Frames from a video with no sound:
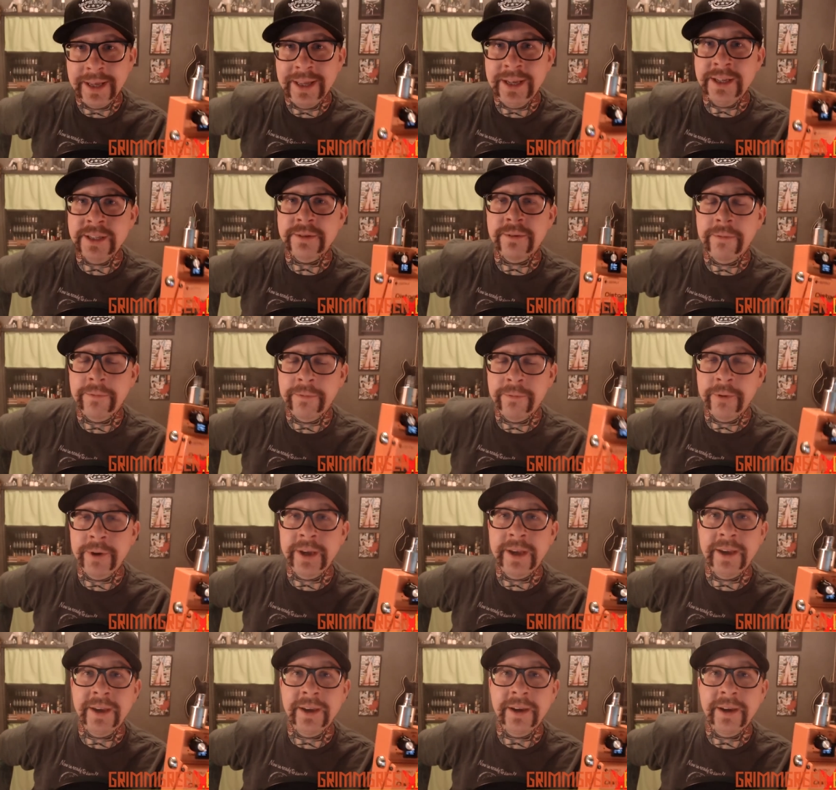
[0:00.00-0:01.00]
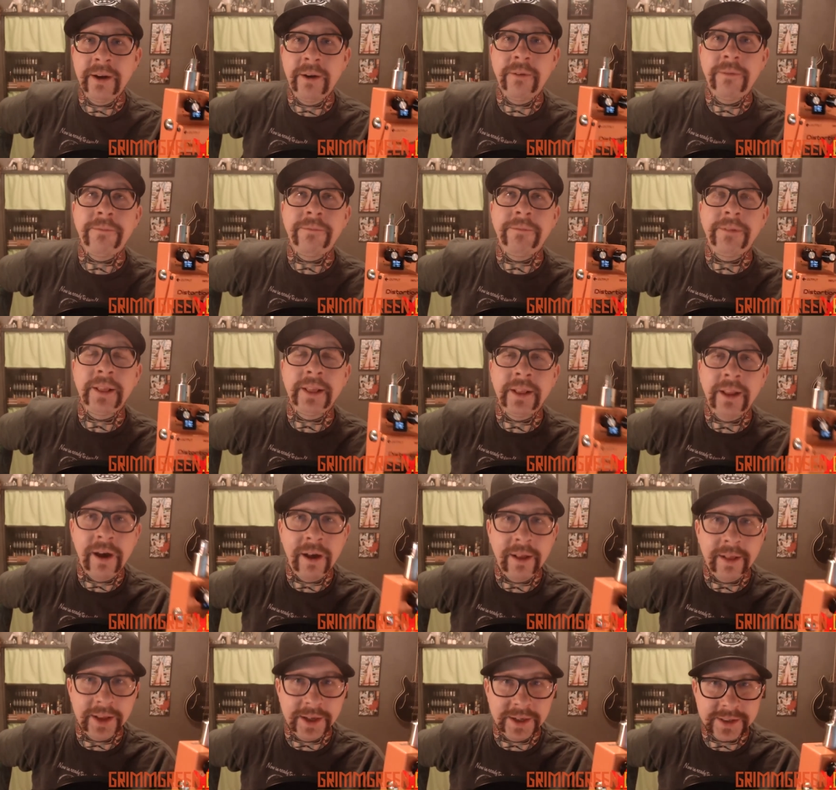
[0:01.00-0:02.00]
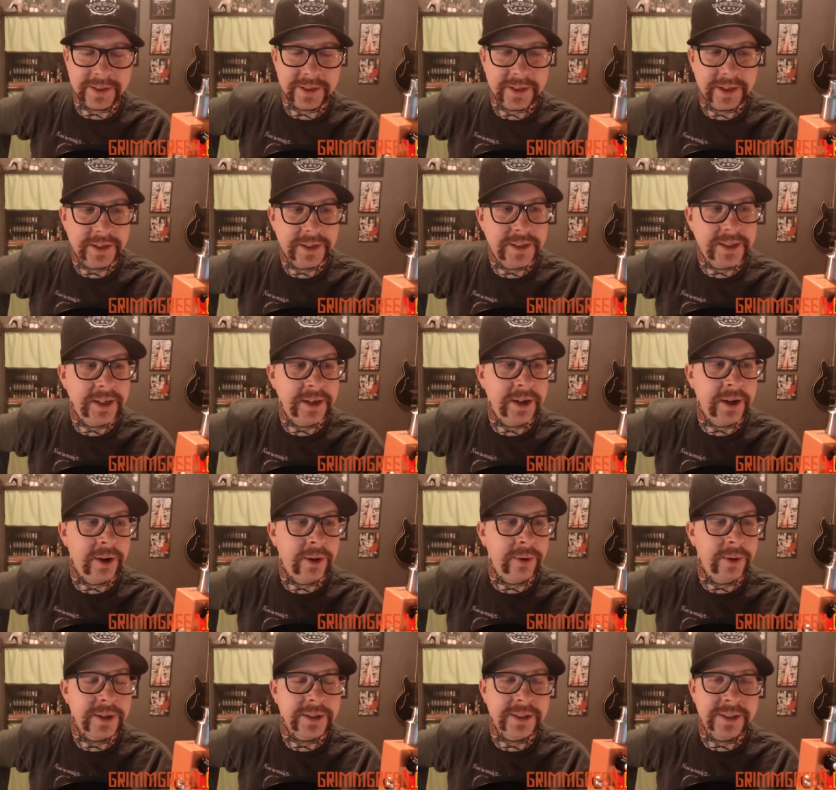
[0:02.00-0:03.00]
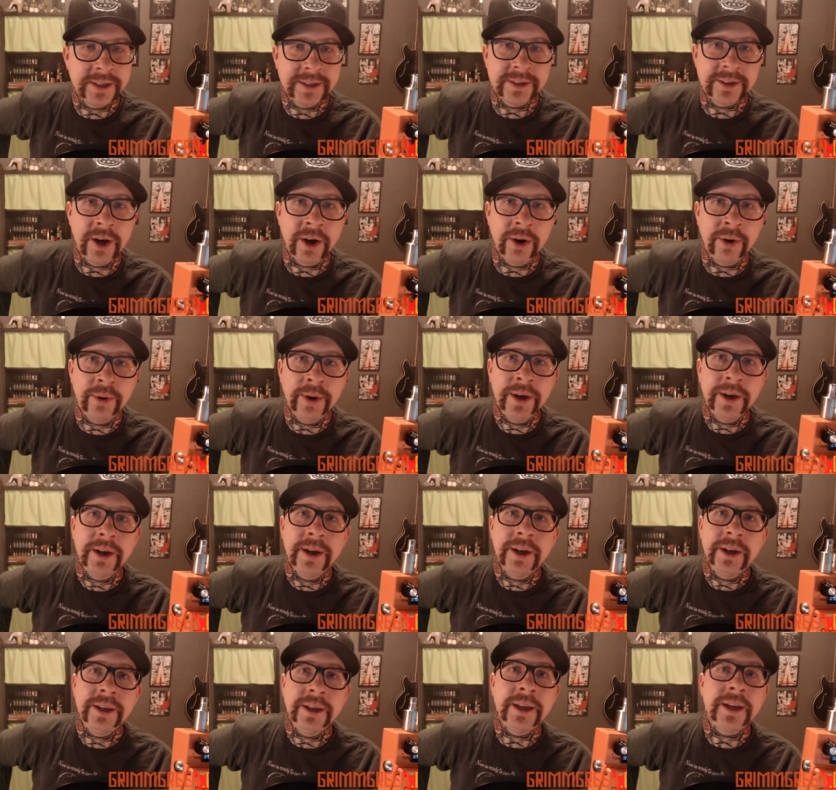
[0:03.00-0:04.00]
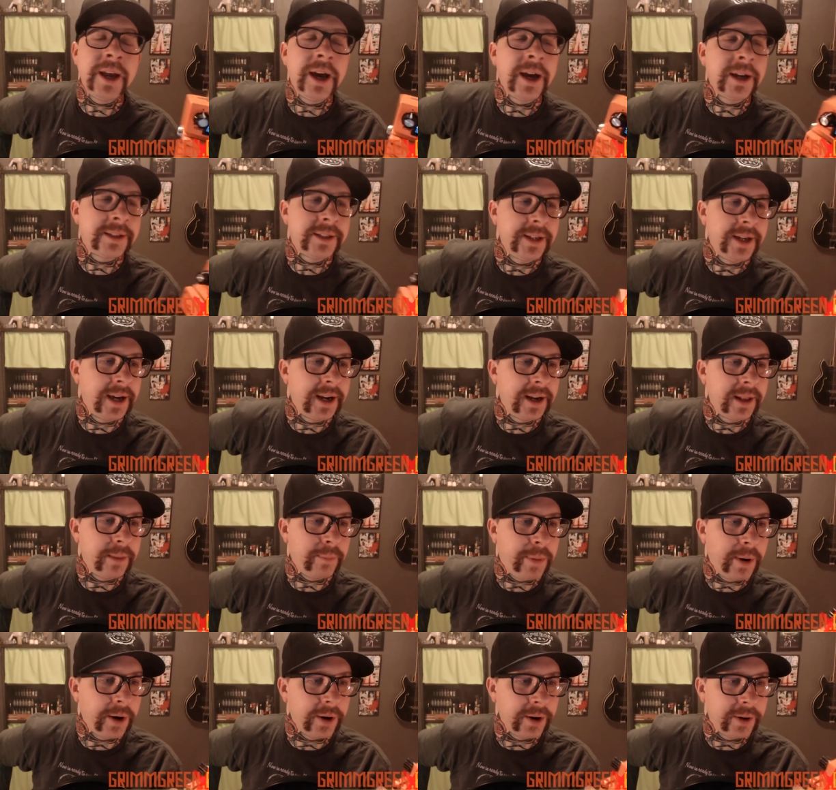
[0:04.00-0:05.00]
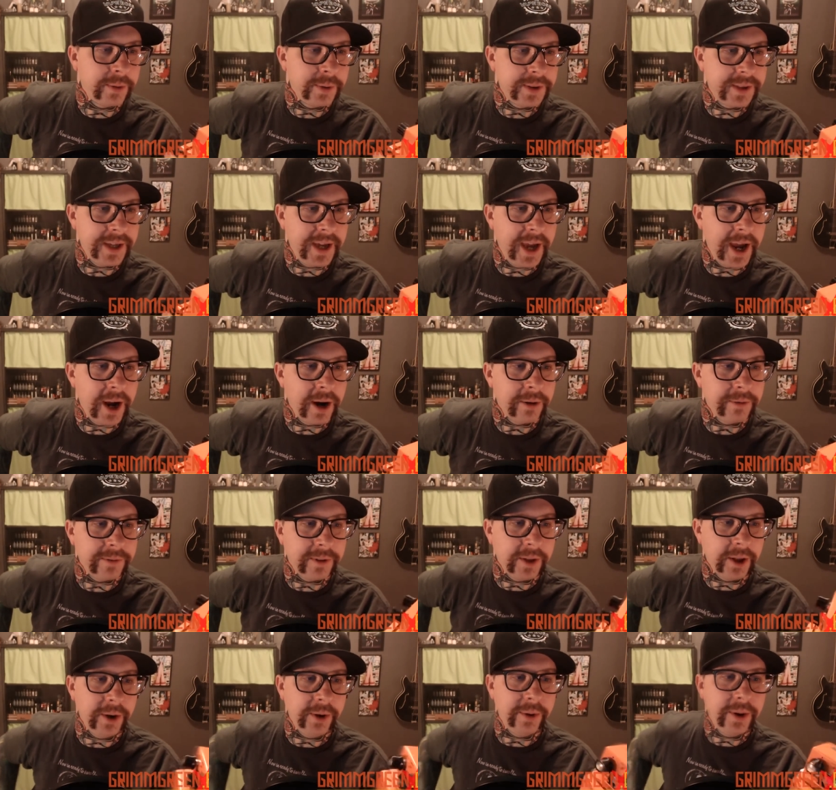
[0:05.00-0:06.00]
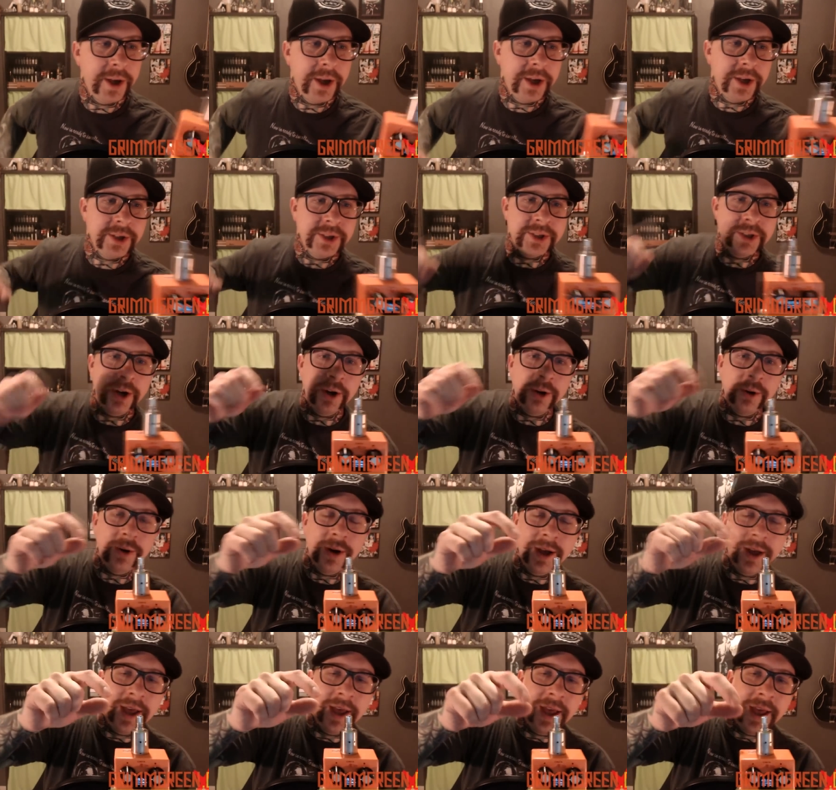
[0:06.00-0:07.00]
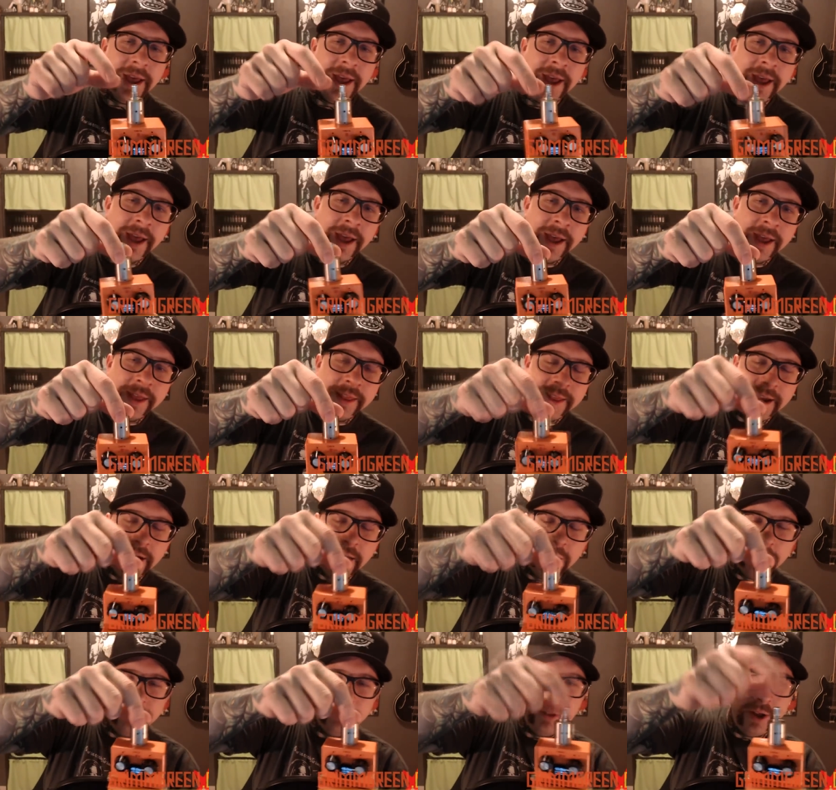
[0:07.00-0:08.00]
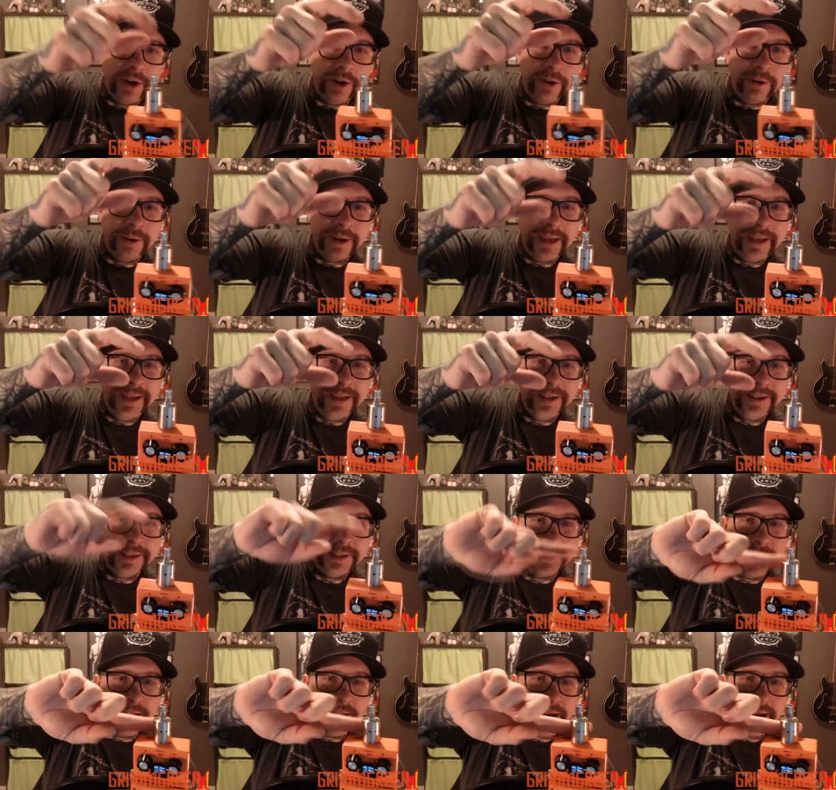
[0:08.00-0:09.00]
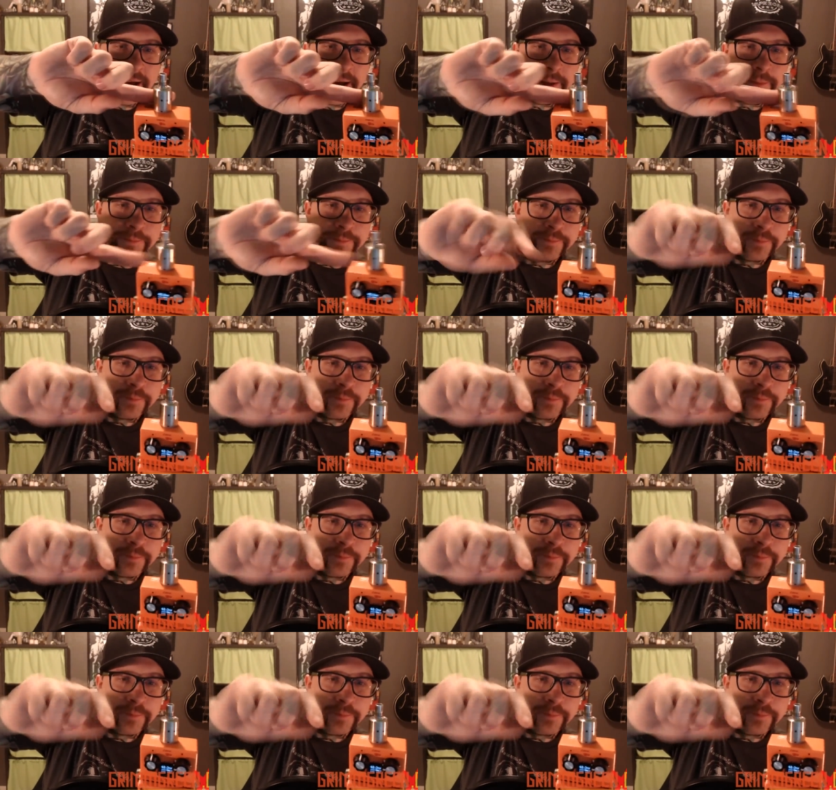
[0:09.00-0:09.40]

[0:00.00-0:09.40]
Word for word: It is freaking flawless. Dino, Cisco, you knocked it out of the park with the airflow. So the airflow is uh,